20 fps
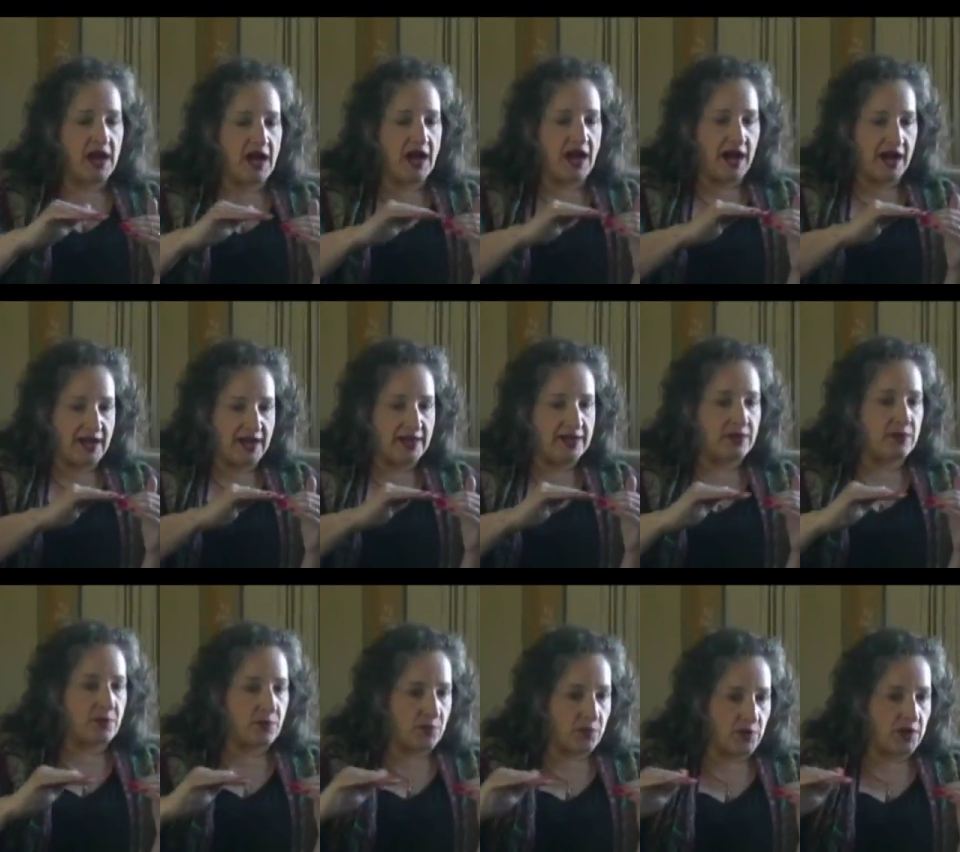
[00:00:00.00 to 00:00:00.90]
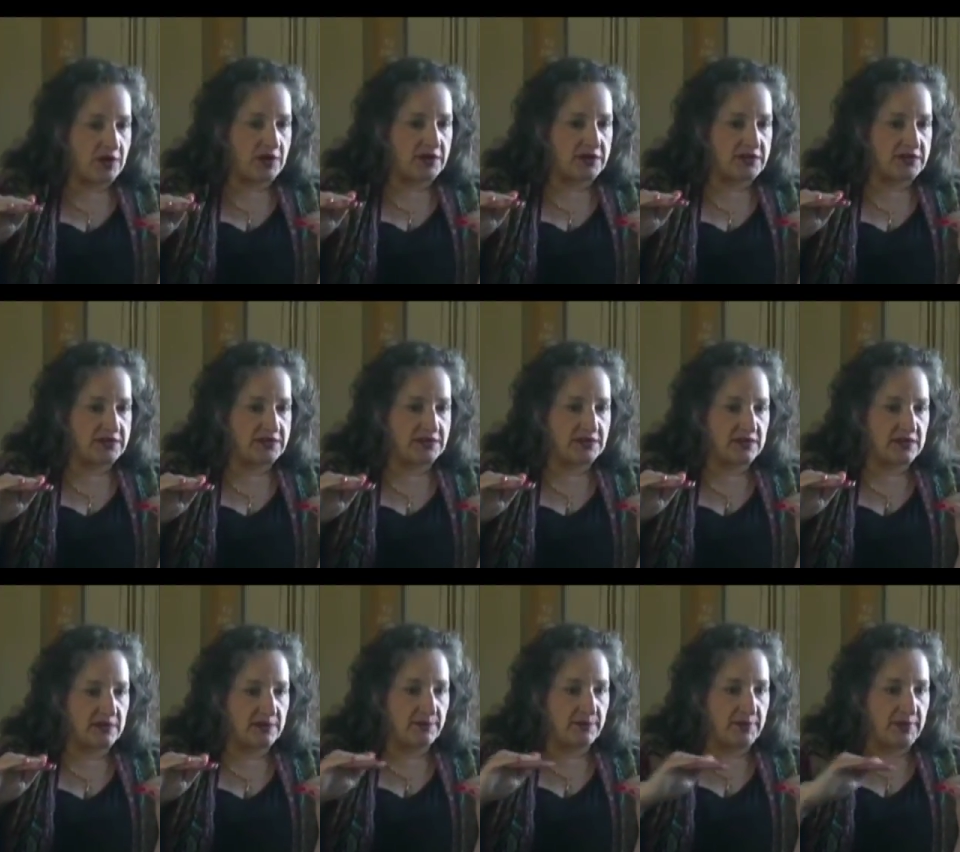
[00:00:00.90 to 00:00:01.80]
I was
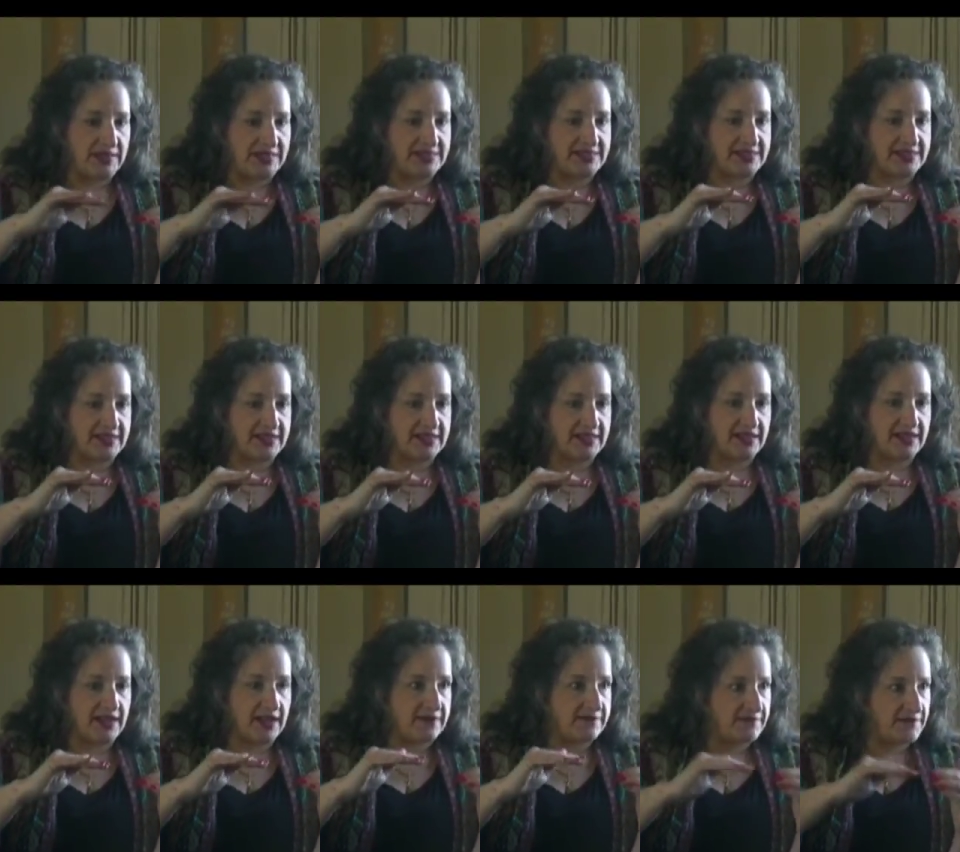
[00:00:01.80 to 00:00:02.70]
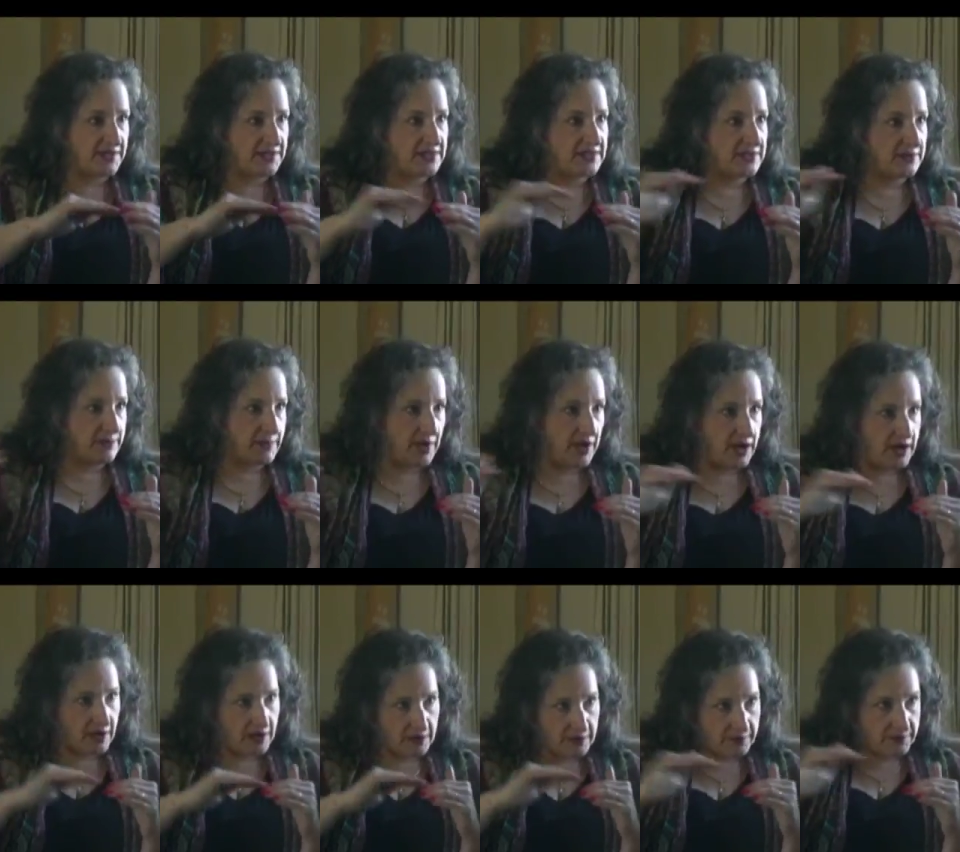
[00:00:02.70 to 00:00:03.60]
basically a victim
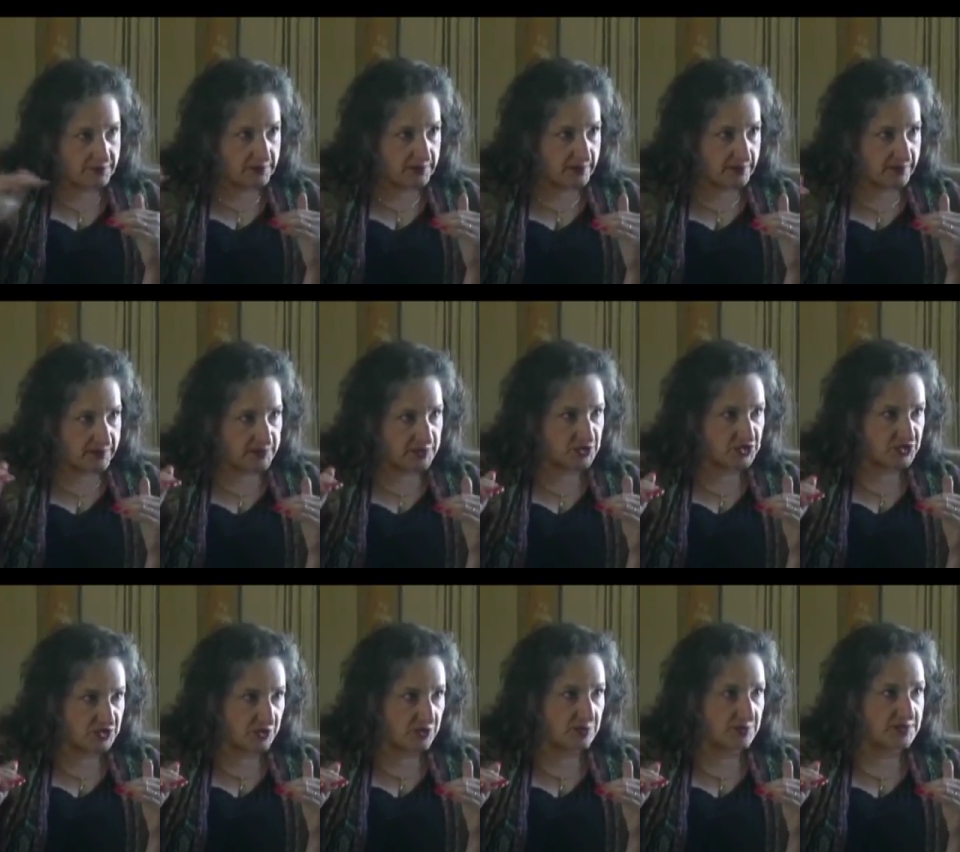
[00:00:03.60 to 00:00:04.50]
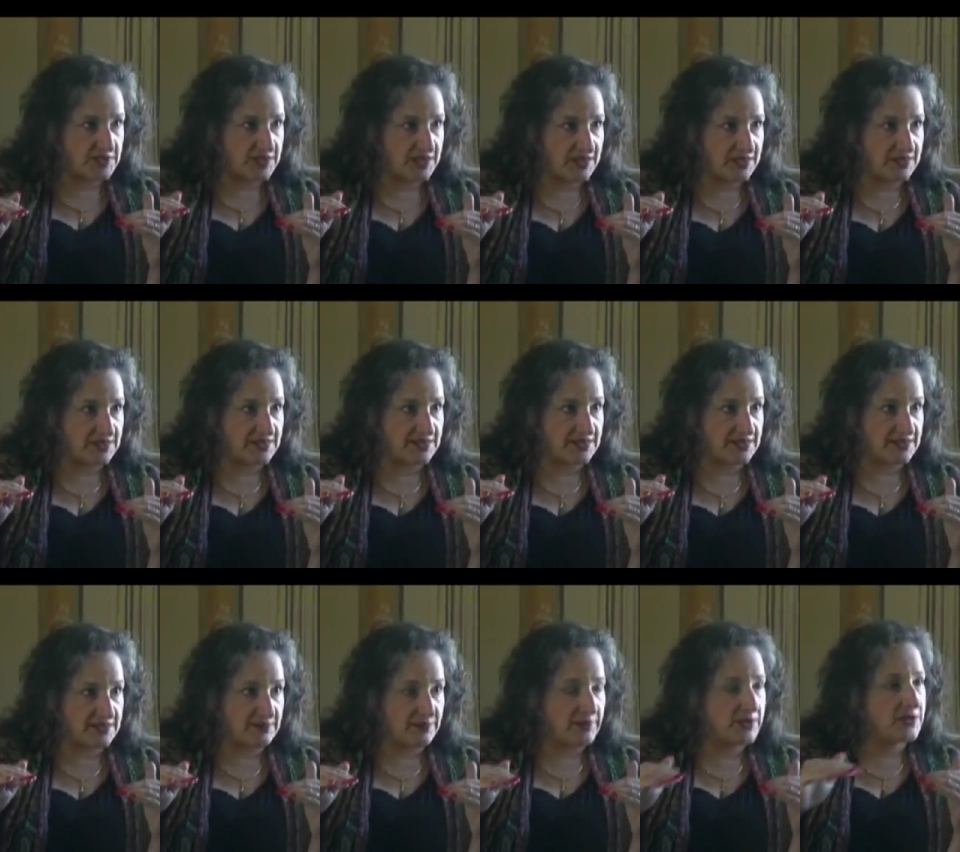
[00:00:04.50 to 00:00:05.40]
of the
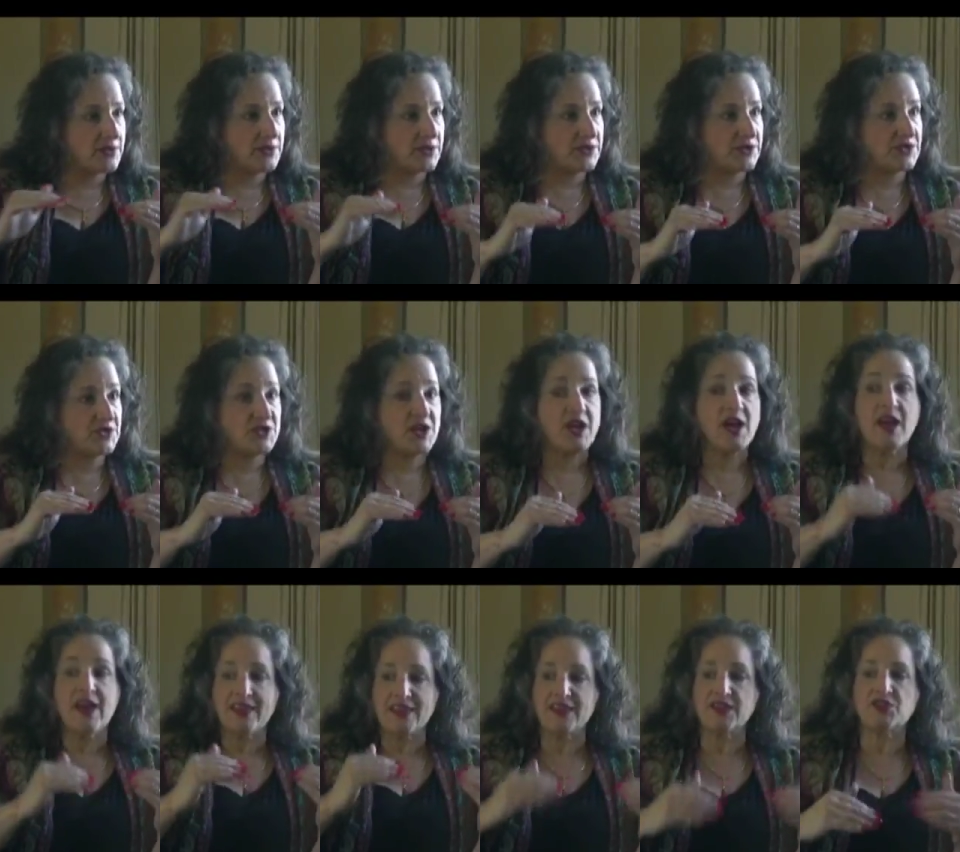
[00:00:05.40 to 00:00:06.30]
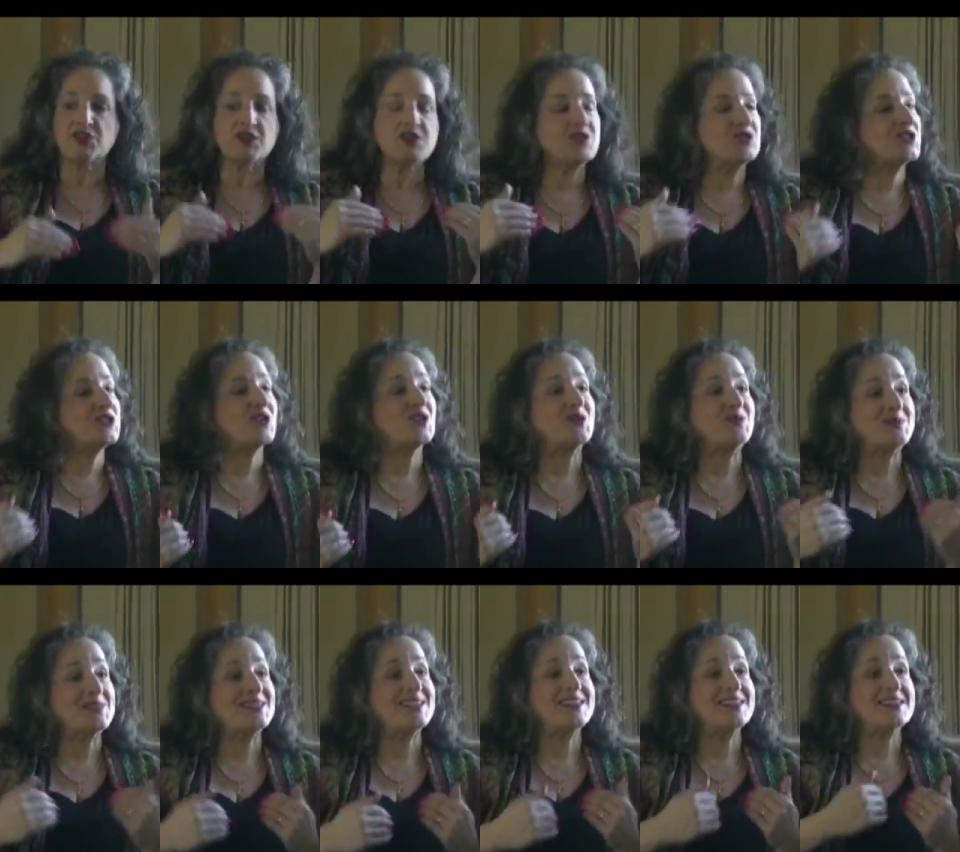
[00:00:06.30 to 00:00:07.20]
circumstances, because these are the
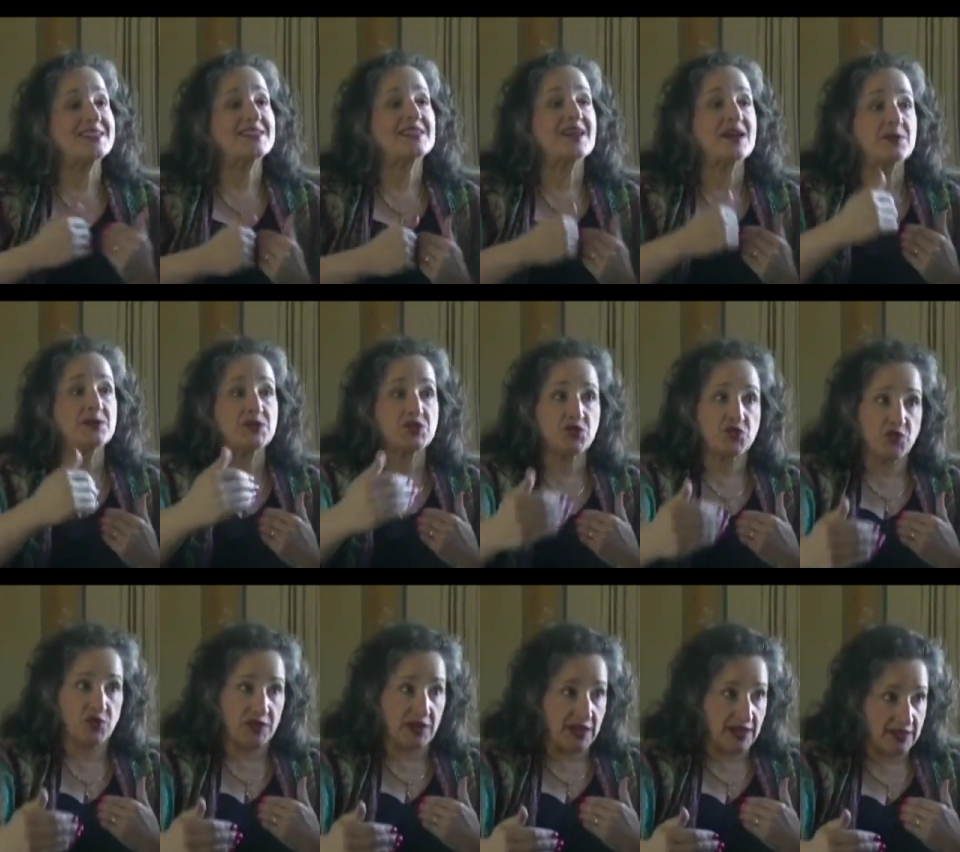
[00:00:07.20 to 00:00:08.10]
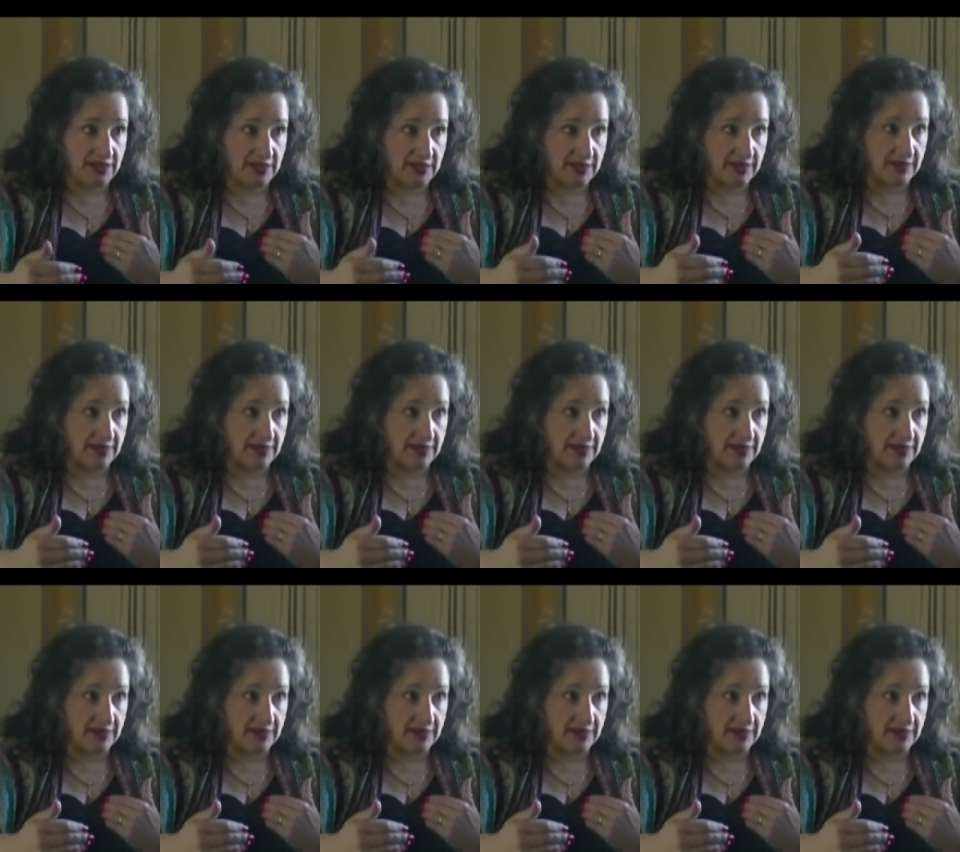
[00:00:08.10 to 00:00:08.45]
circumstances I was creating.